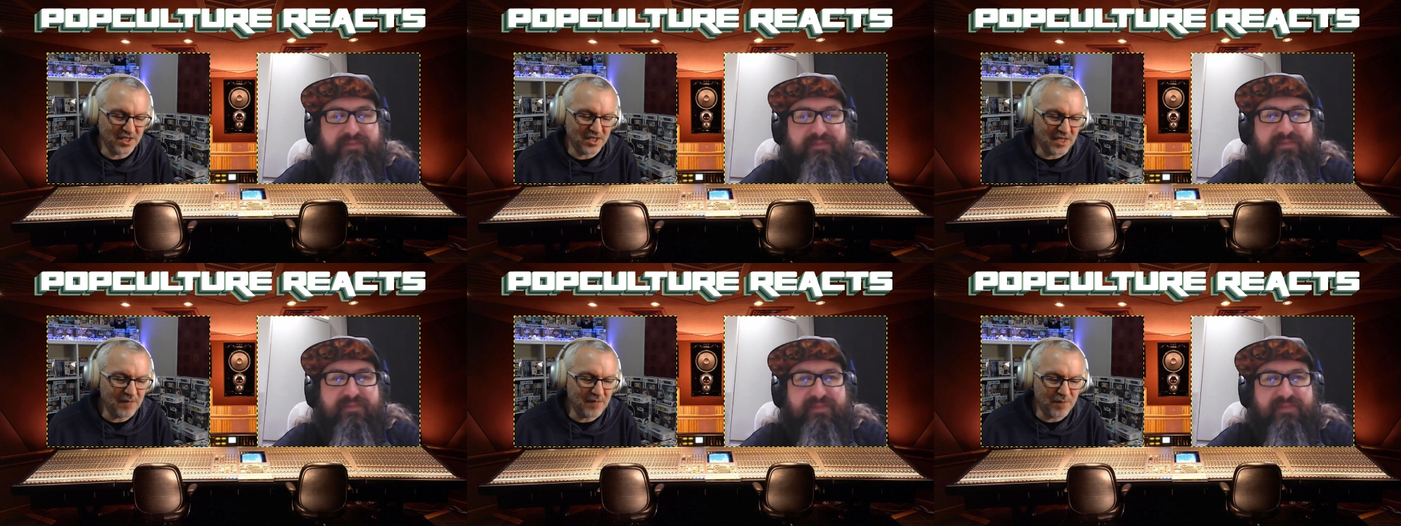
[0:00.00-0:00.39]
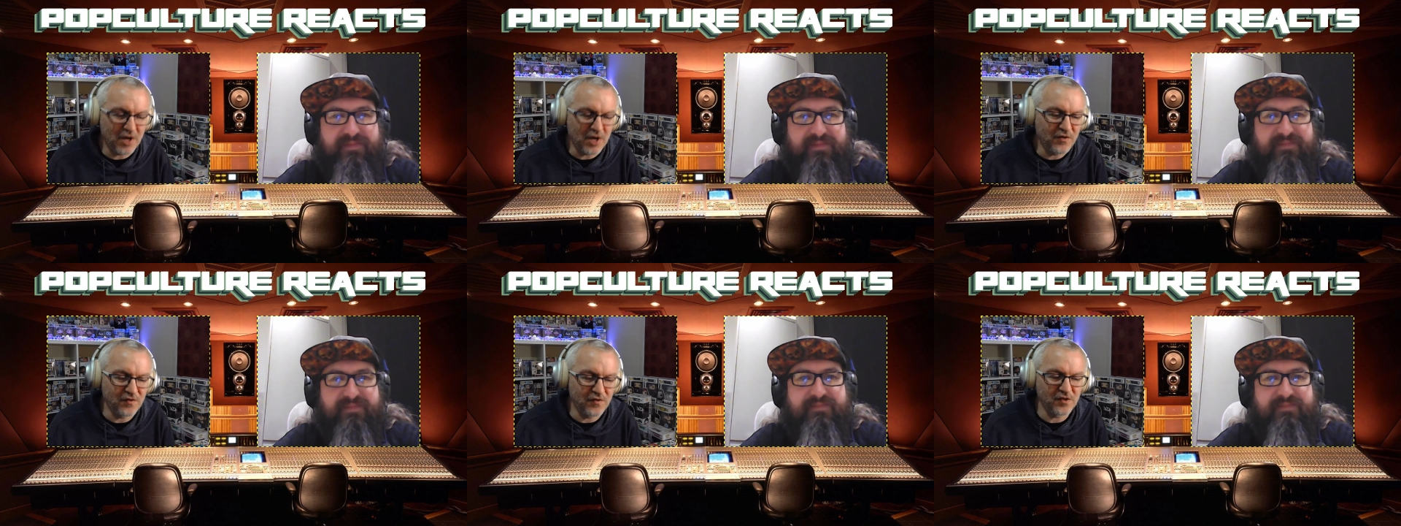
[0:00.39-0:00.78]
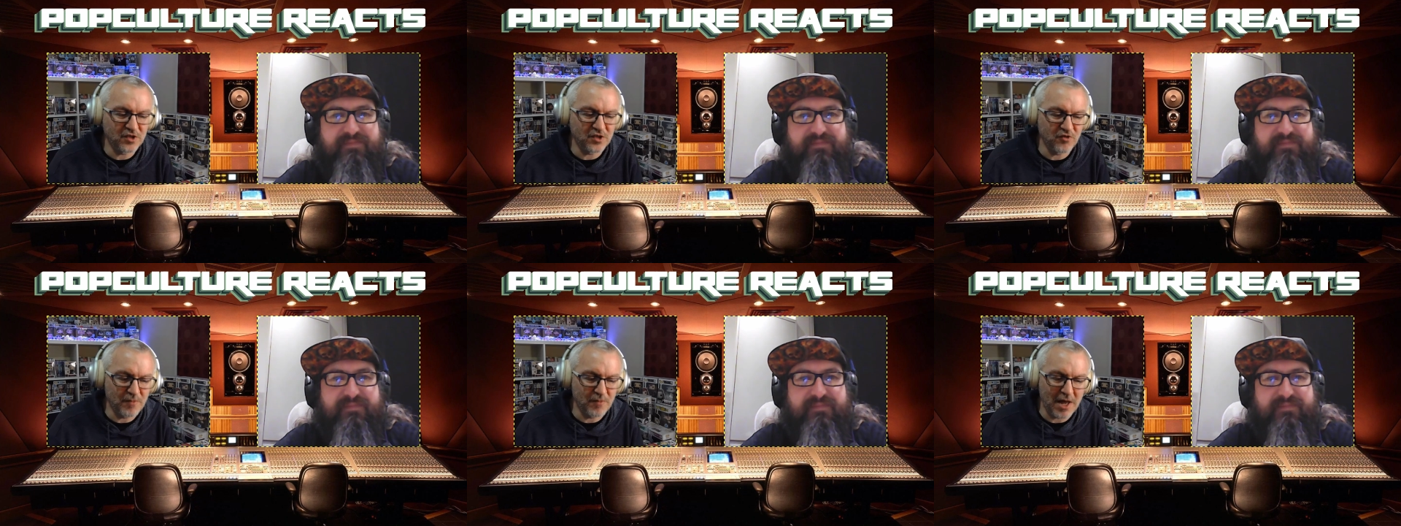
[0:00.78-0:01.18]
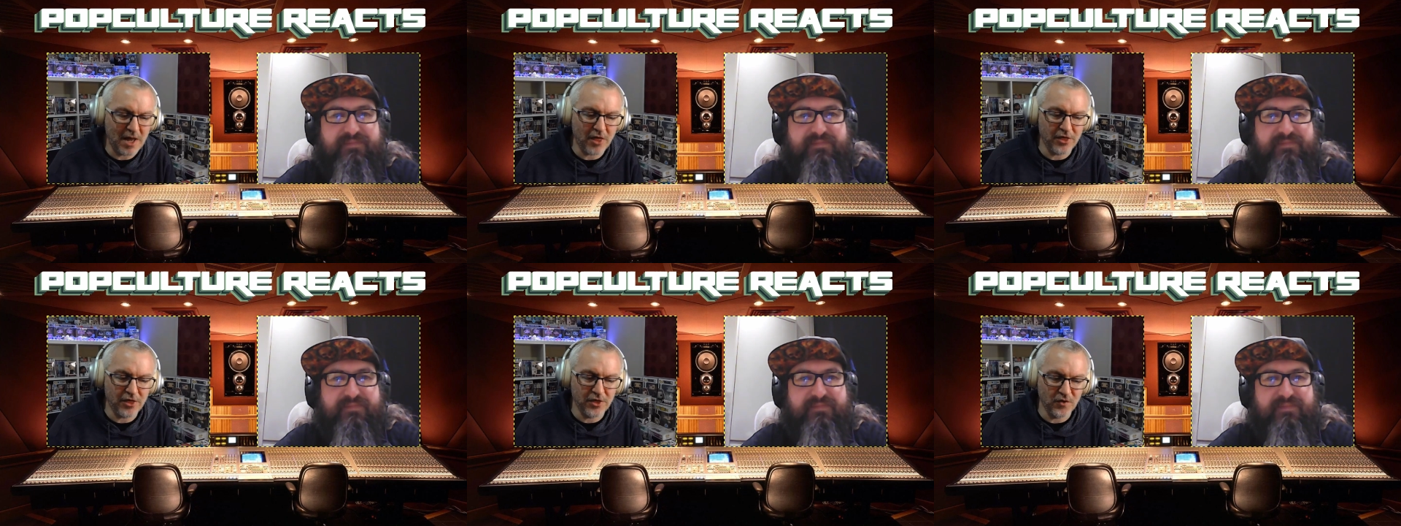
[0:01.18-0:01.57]
Speaker 1: I think both of us were
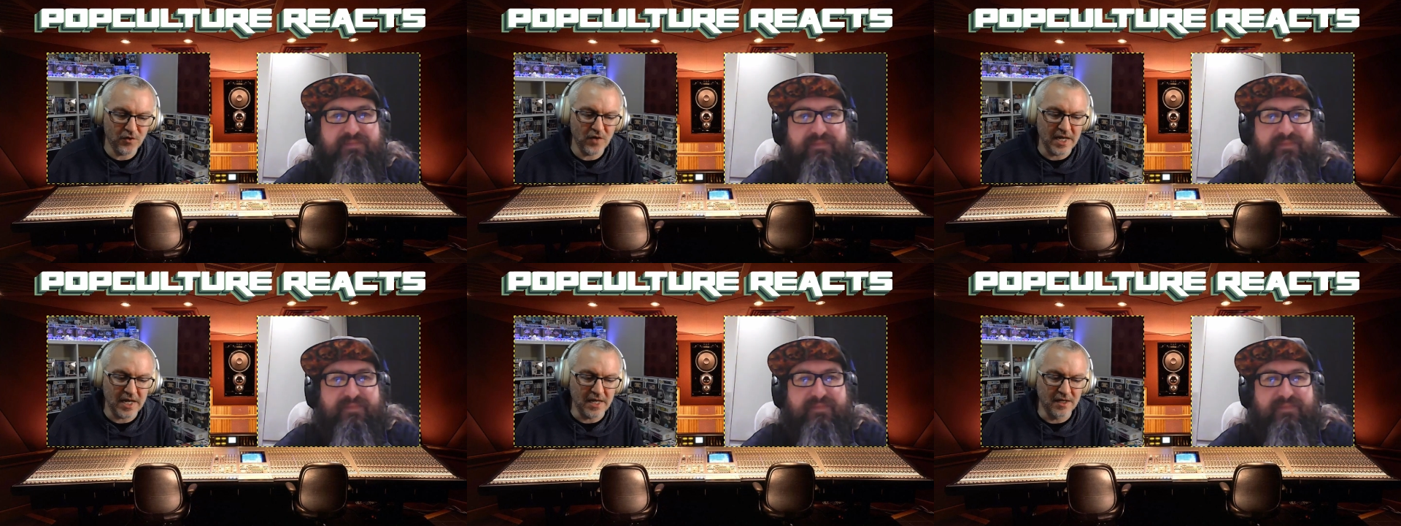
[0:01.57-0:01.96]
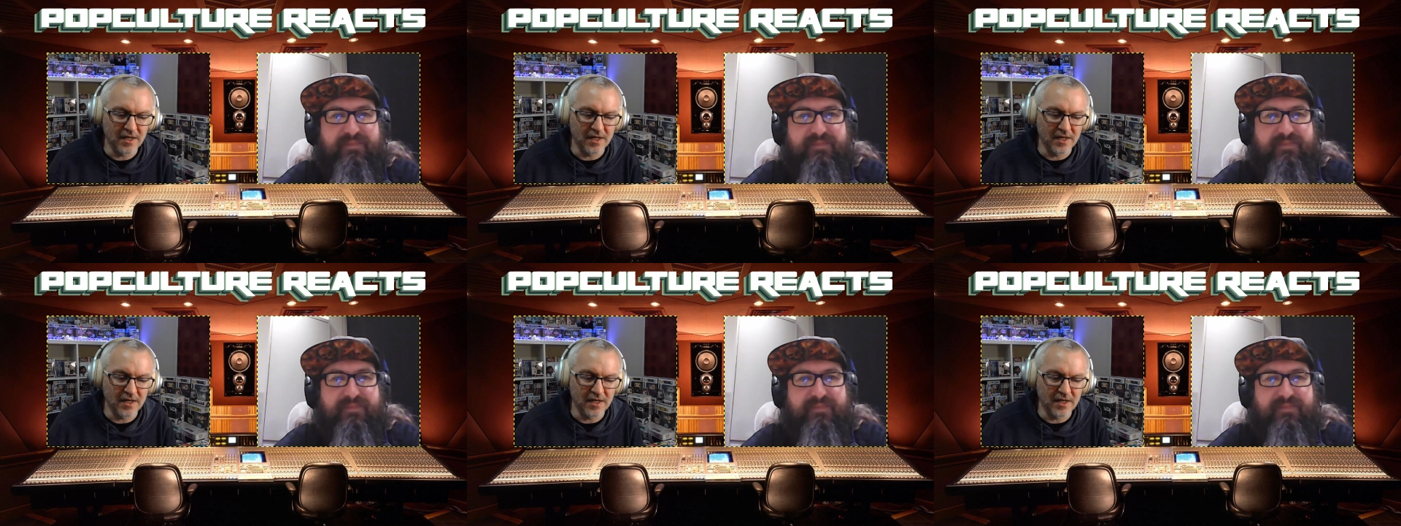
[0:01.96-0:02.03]
about three